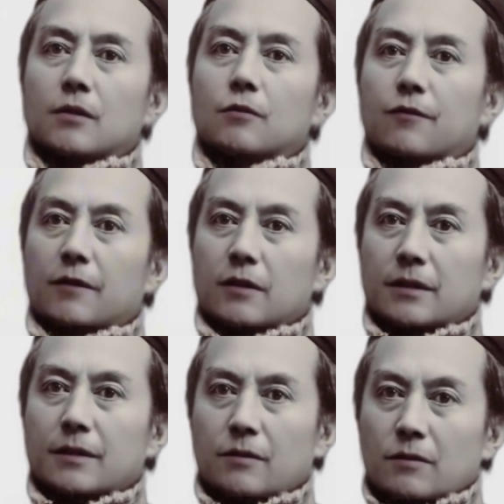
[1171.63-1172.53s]

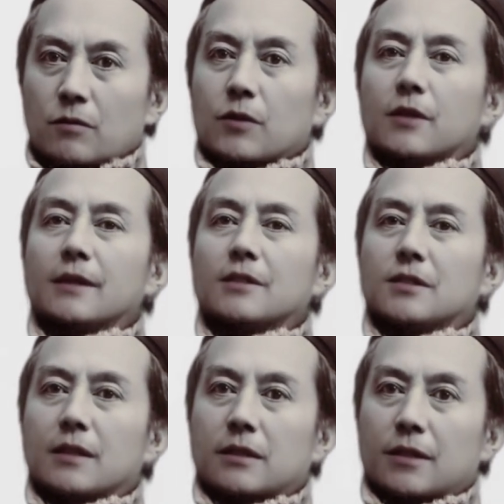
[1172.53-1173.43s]
Finally, when they had
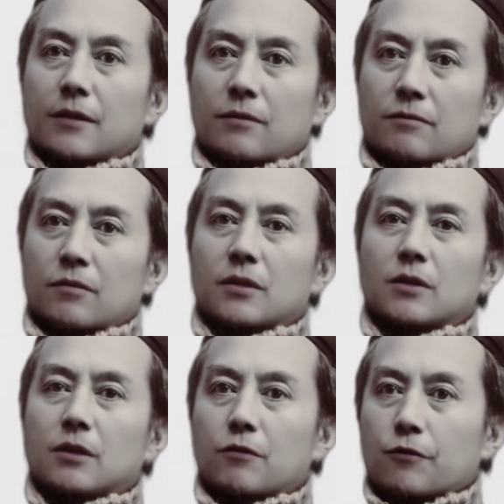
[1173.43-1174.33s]
sat down,
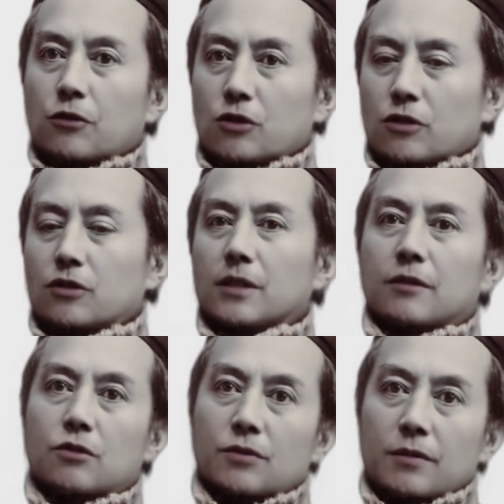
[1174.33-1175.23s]
Confucius
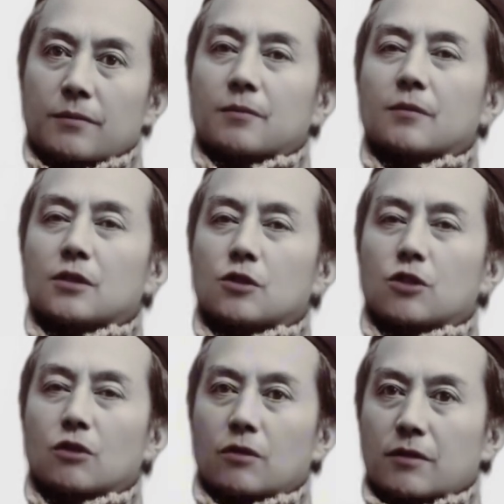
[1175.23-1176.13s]
said to him,
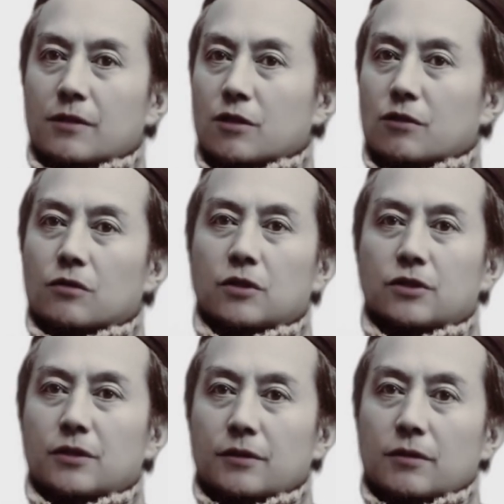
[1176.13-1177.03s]
So and so is
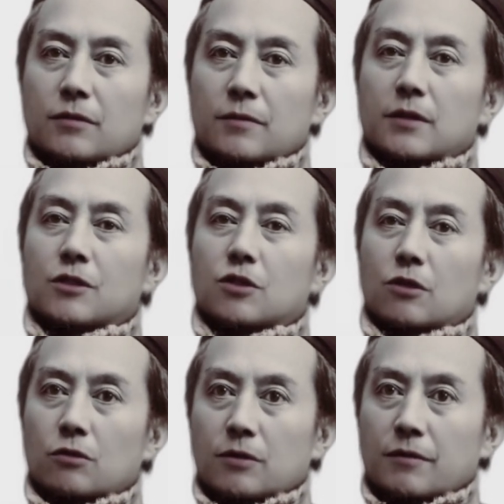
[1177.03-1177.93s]
here, and
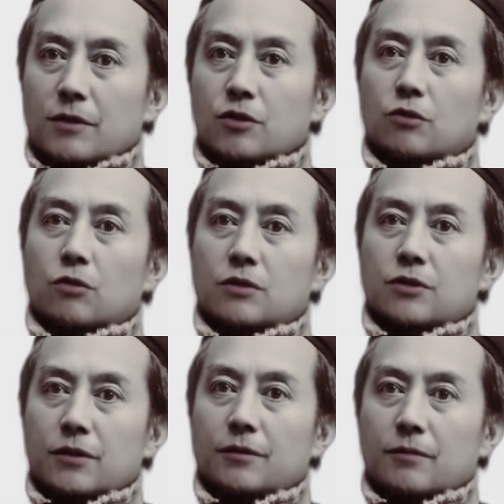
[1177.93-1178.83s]
so is
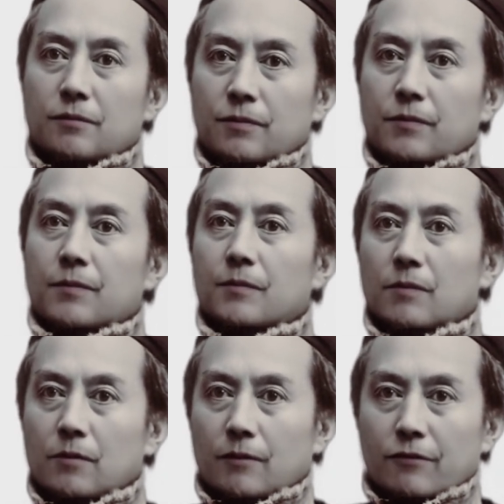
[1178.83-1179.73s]
here.
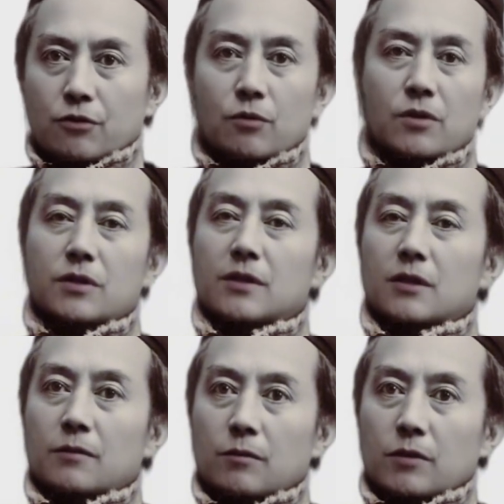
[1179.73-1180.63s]

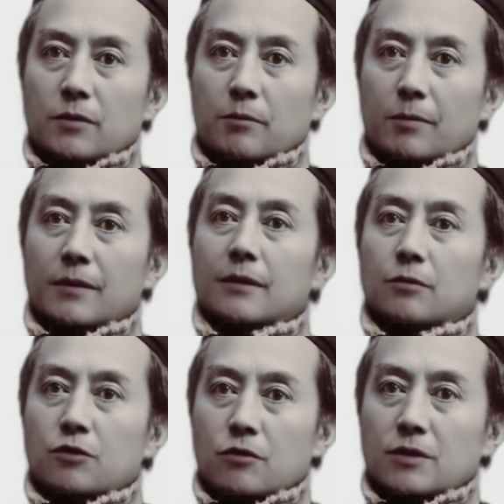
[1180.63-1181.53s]
Afterwards, when the
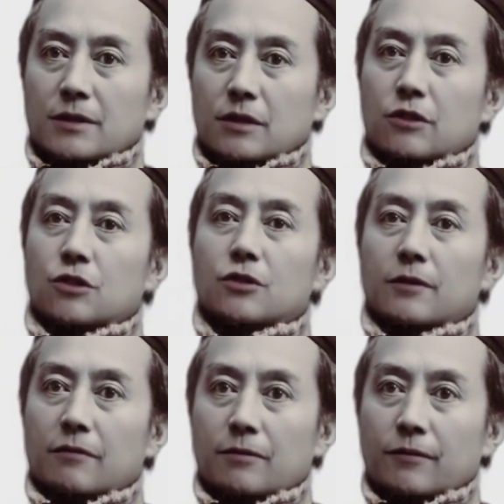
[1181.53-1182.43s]
blind music teacher
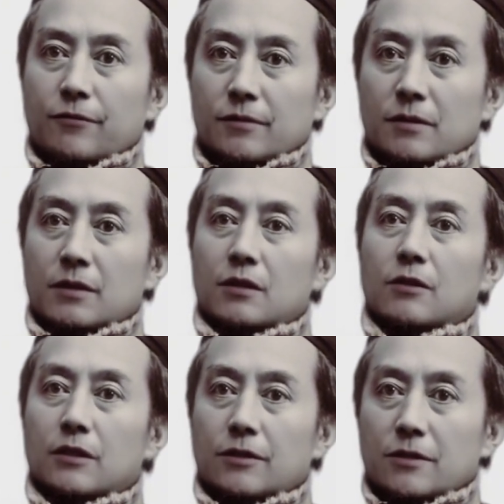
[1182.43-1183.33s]
had left,
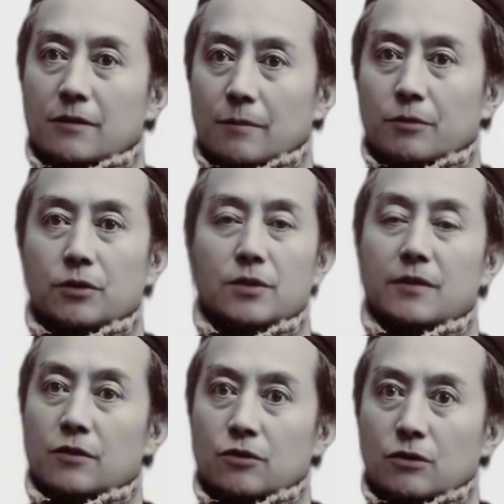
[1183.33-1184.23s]
a disciple
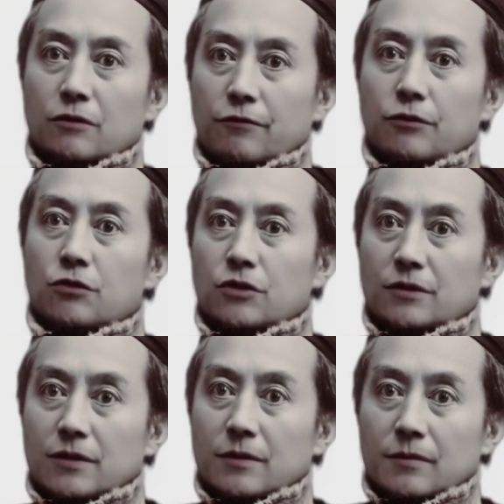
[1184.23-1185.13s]
said to
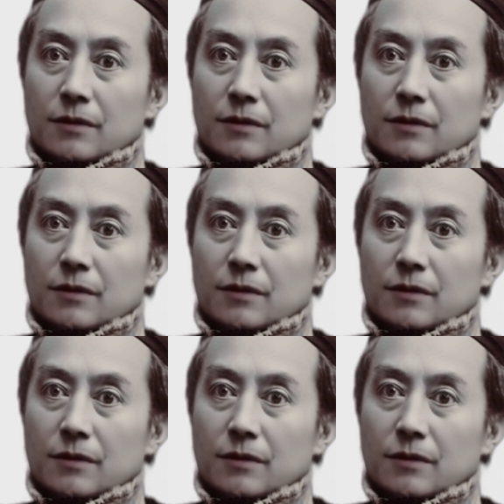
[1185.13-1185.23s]
Confucius,